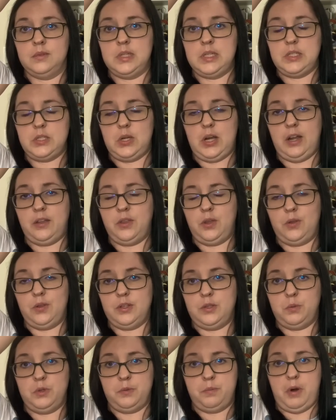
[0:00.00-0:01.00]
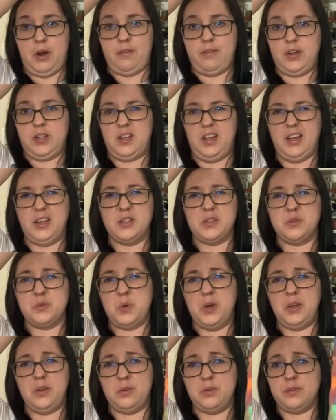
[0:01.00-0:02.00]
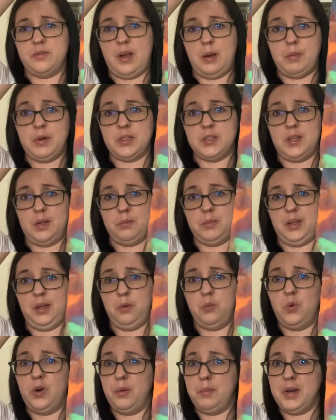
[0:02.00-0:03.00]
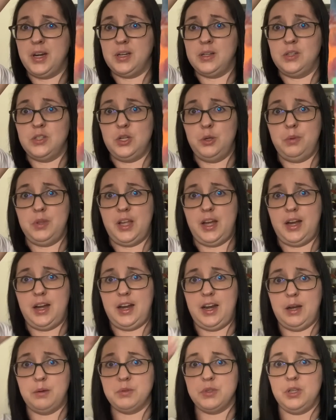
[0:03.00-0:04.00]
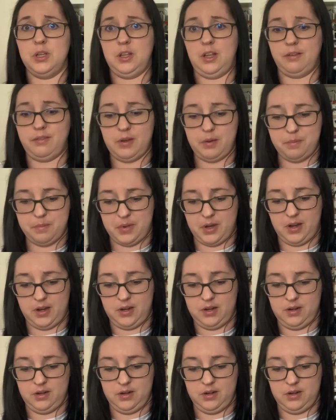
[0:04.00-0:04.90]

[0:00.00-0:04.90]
So I thought this was perfect, like, because it's one of those fabrics that I'm like, what am I going to do with that? I absolutely love it, but